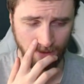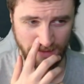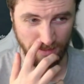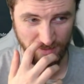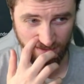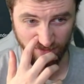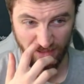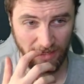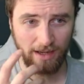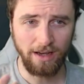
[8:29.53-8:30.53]
that type of stuff.
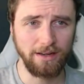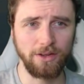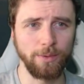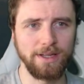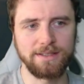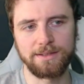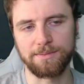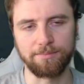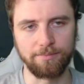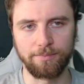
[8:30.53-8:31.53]
And otherwise, it's
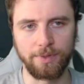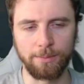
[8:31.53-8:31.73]
pretty